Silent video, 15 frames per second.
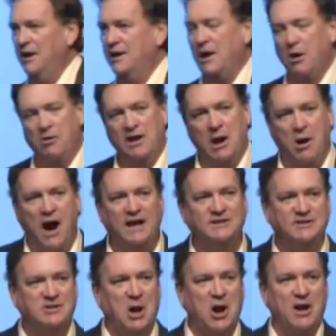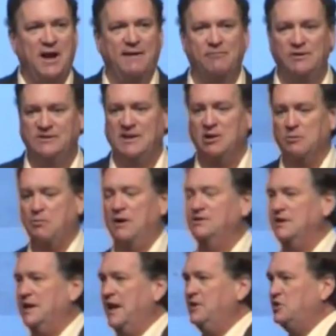Now, now, I start every single
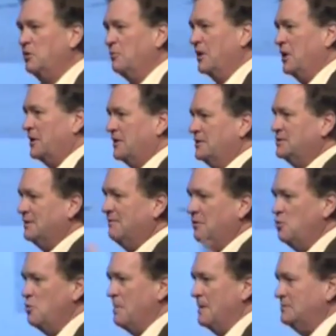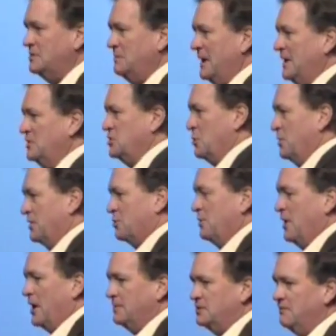presentation, regardless of whom I'm speaking to, with
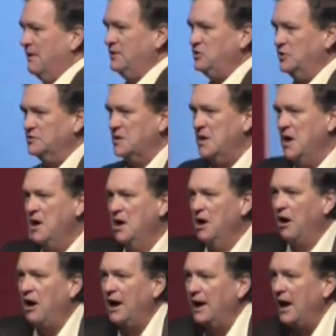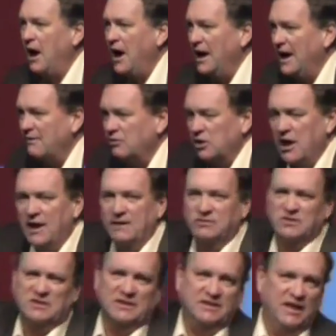three observations. I, I have a lot of
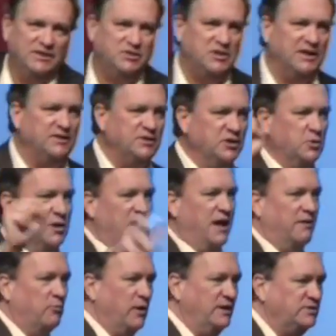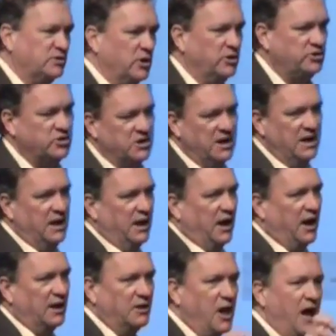statistics and do a lot of research,
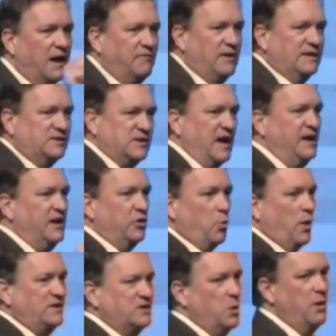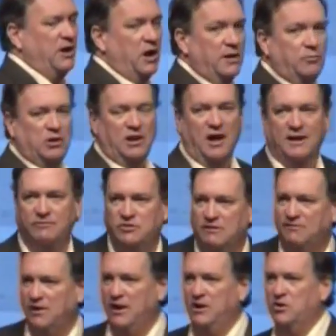a lot of insight into what's going on with a lot of
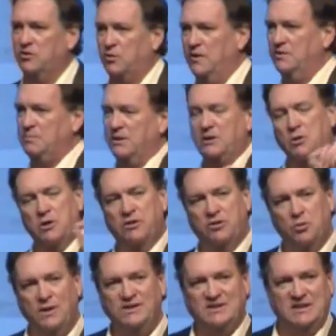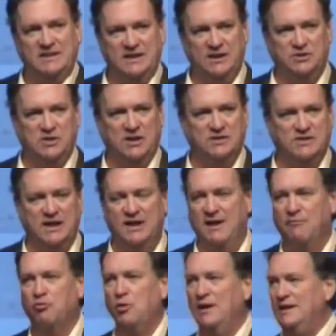different industries. But there are three statistics that
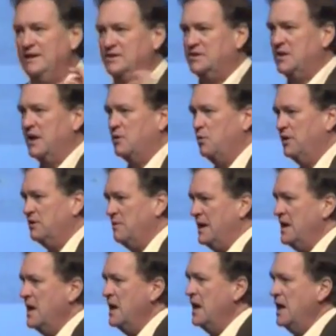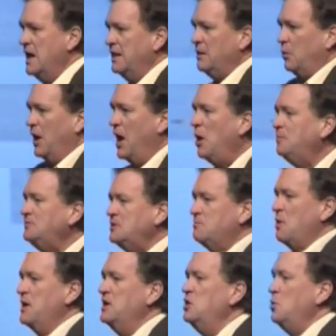have really stuck with me that will help to
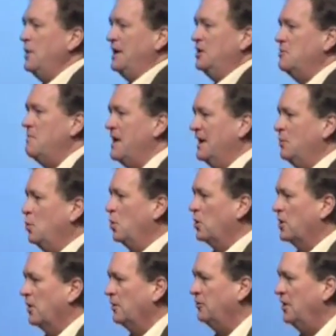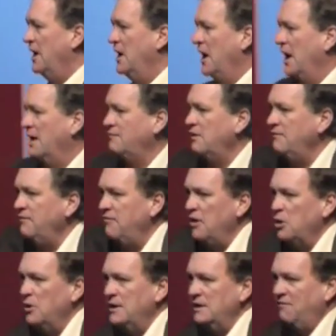bring you into my world of a
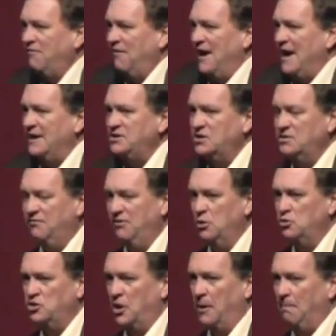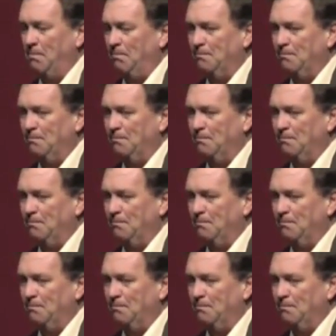very fast future.